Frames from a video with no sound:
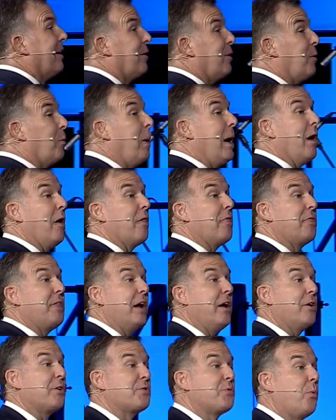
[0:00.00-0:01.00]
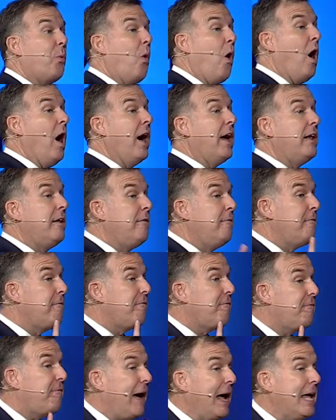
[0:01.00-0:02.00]
Well, there's one
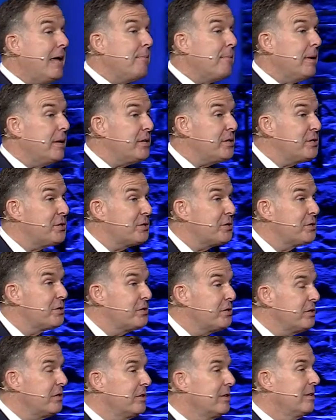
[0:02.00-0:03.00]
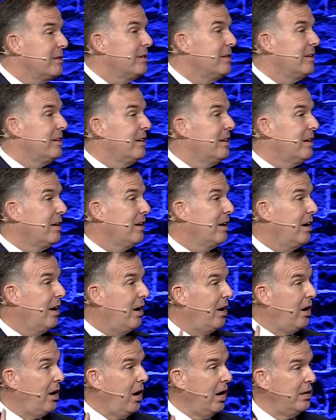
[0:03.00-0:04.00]
famous
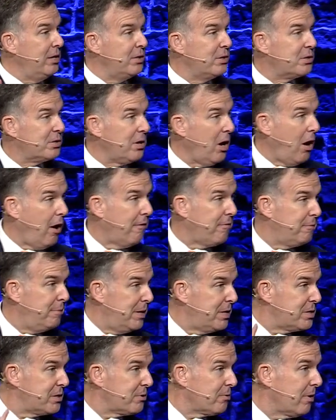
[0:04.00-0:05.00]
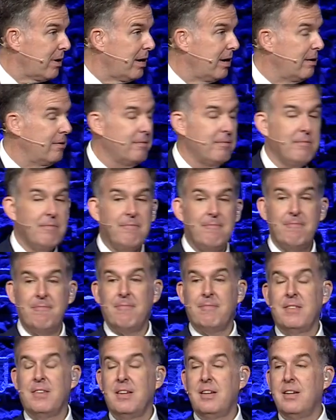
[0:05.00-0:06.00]
unsolved mystery
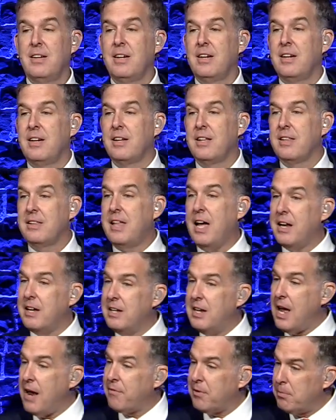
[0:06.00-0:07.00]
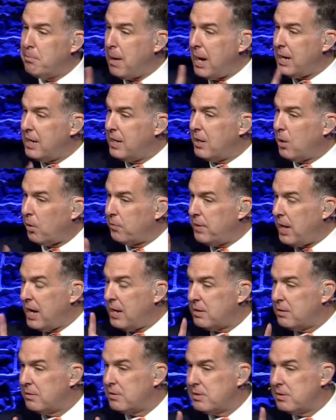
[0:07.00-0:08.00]
that never made it on that
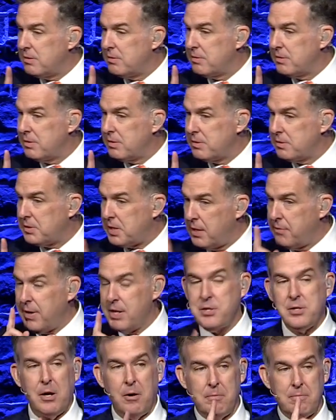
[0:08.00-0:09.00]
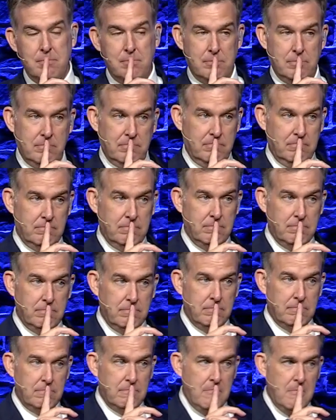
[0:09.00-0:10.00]
TV show.
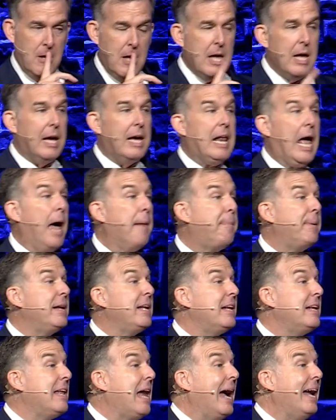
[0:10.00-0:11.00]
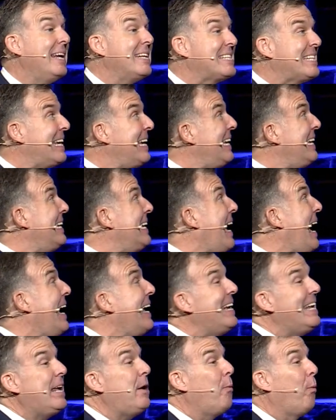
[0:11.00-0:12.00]
It happened in
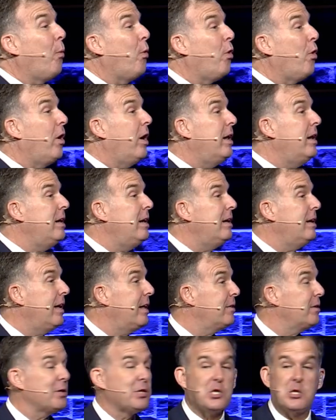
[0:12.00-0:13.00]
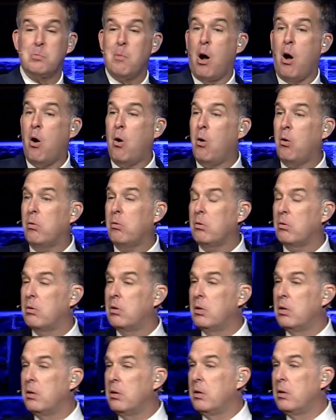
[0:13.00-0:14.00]
1991 in the small
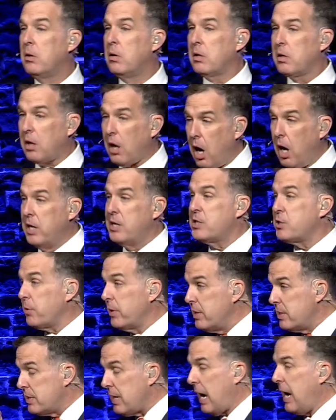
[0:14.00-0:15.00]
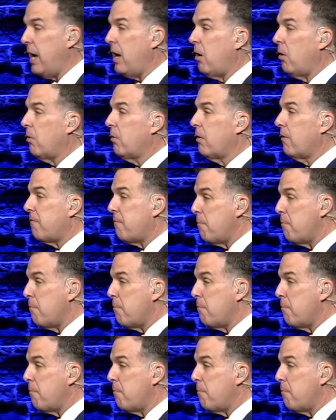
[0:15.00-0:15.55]
country town of